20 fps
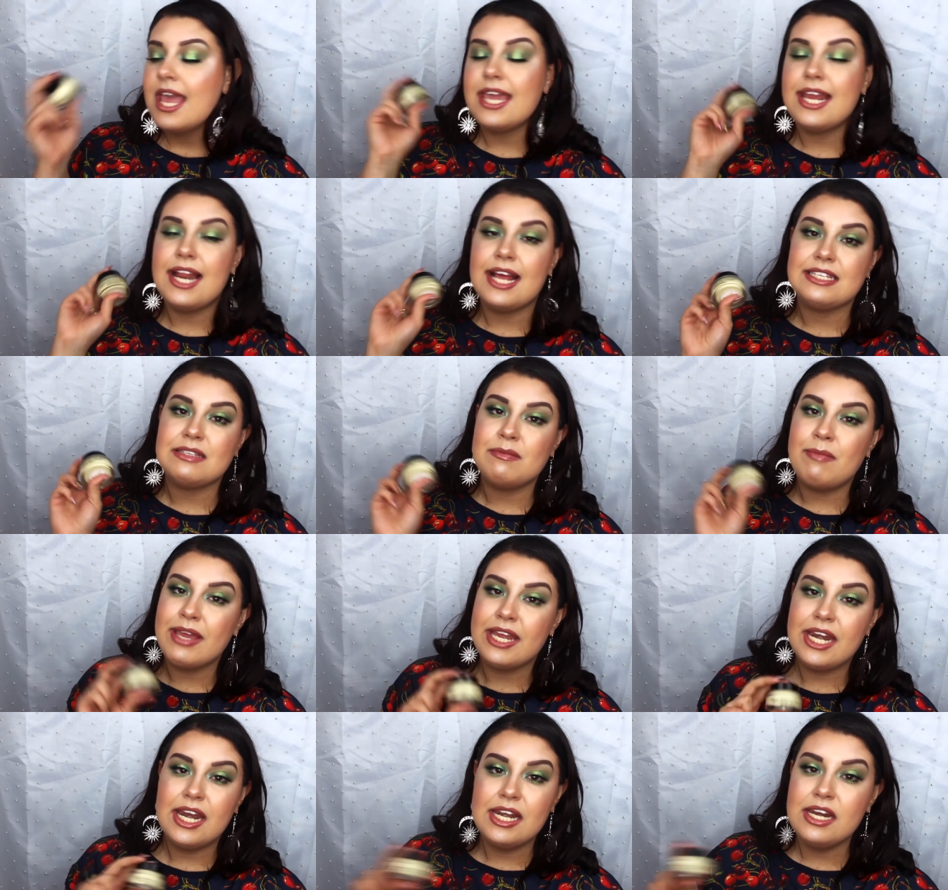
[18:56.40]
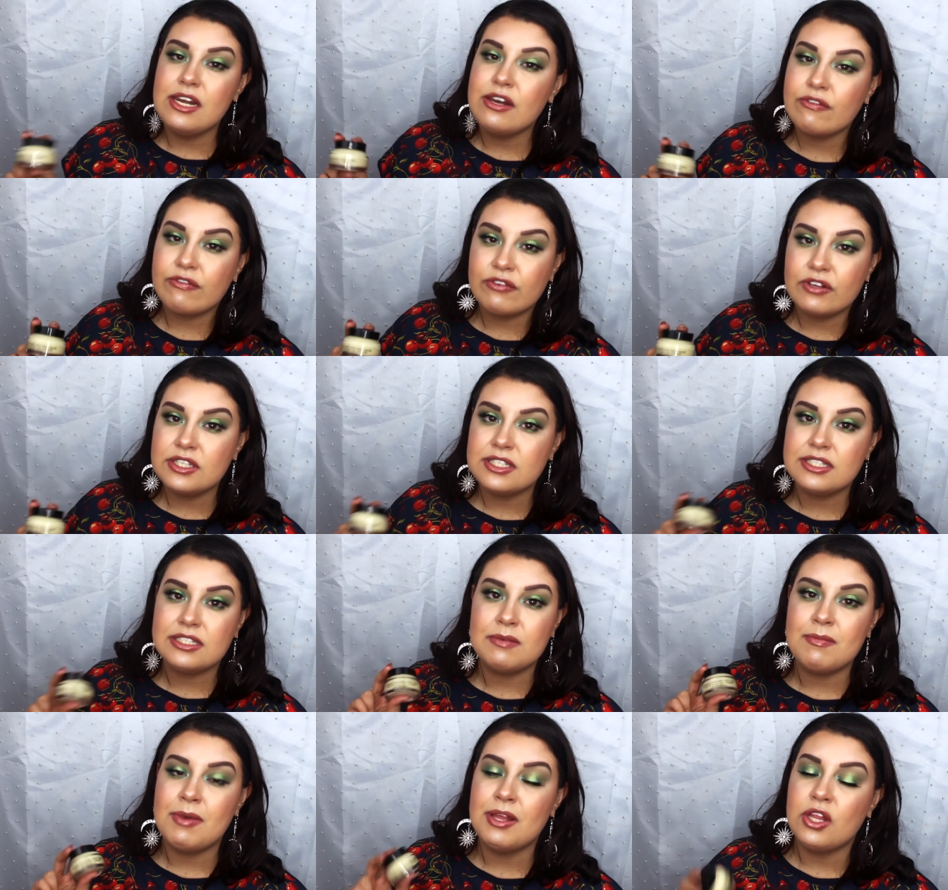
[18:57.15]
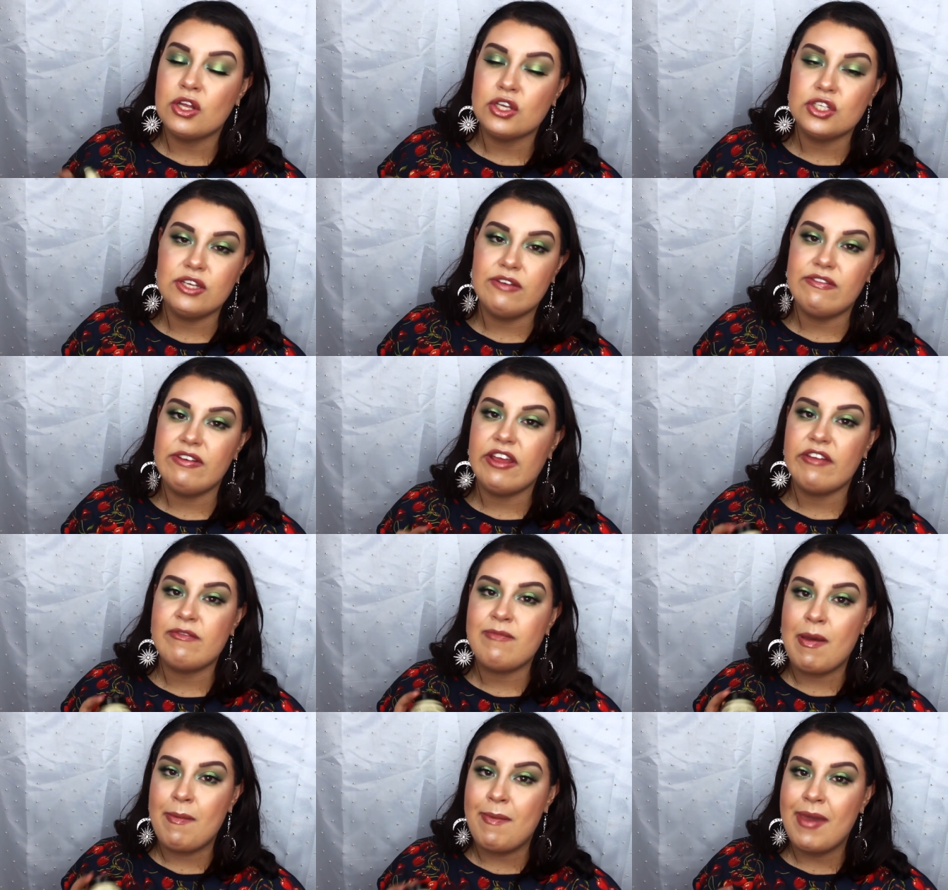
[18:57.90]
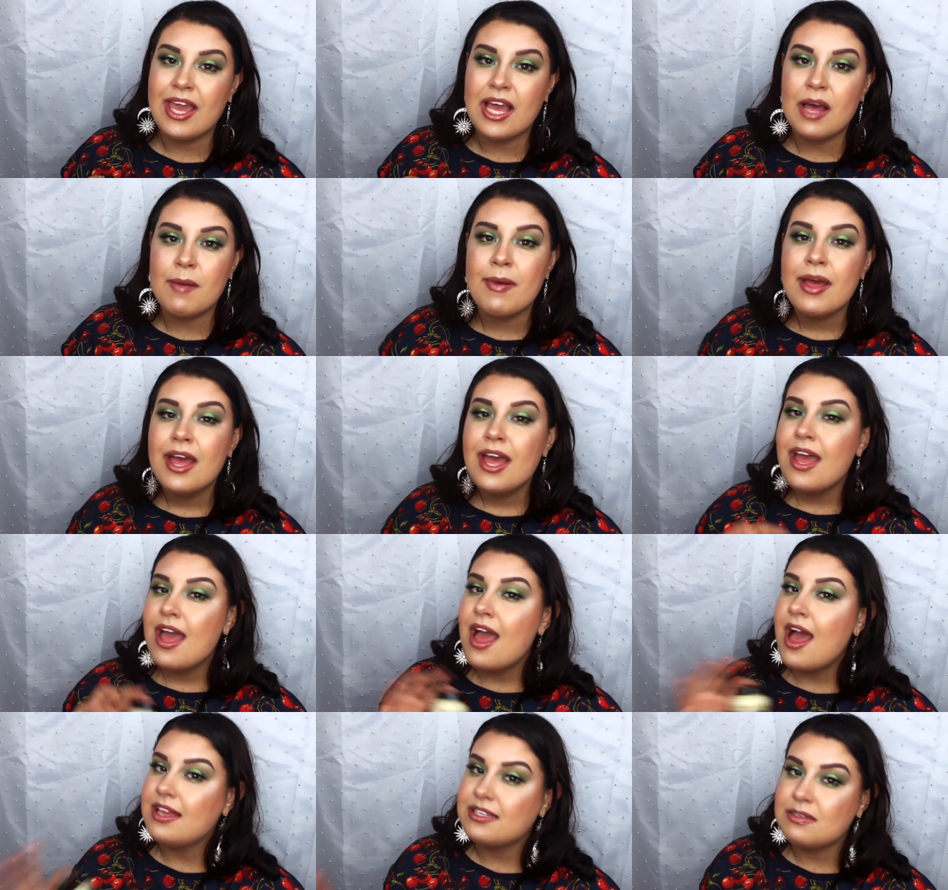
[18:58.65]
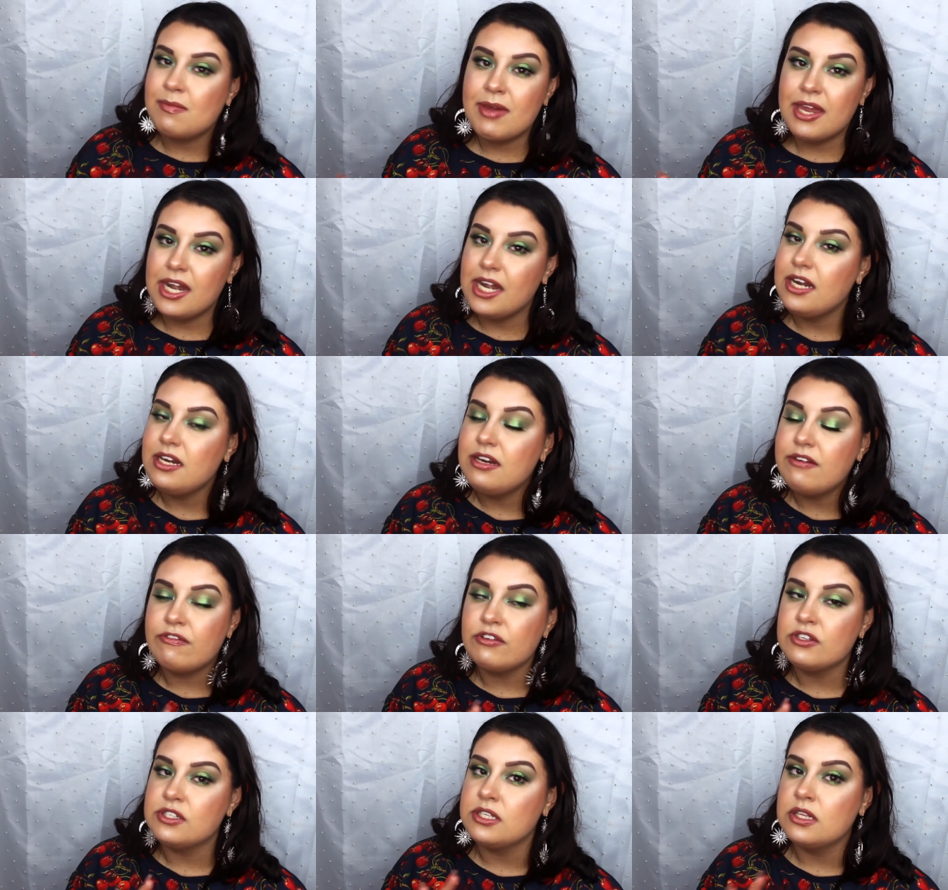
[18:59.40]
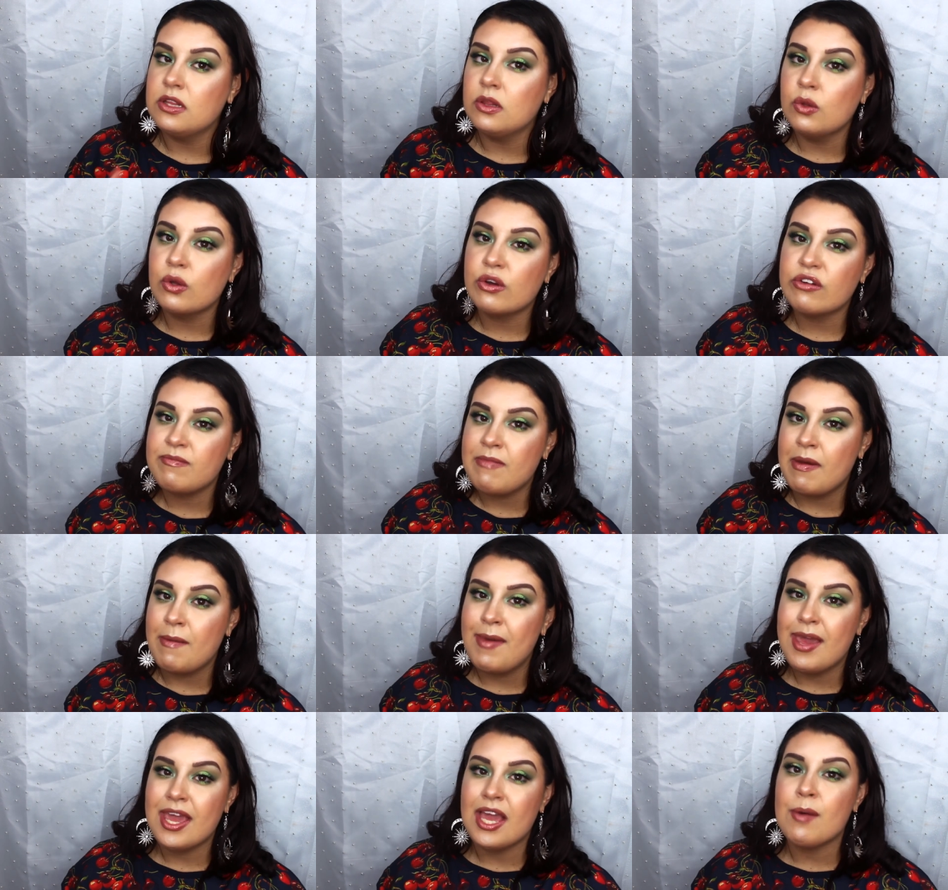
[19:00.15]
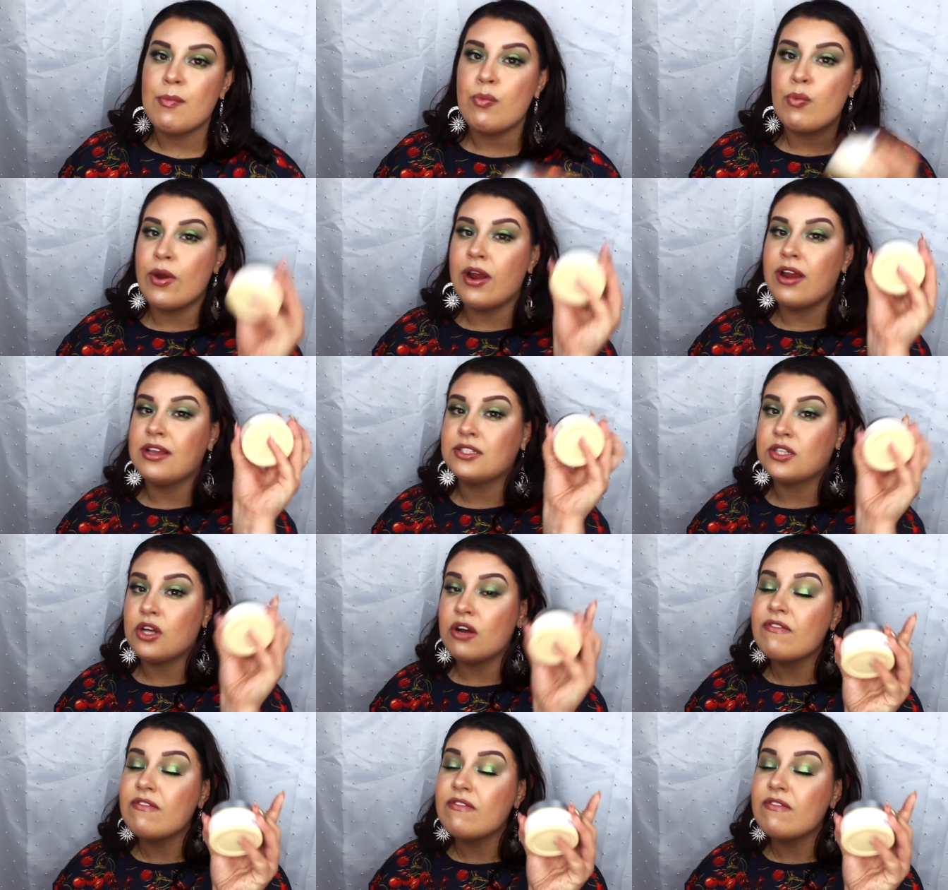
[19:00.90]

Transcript: It hasn't made any difference to my longevity of my makeup, hasn't made any difference to the look of my makeup, whereas the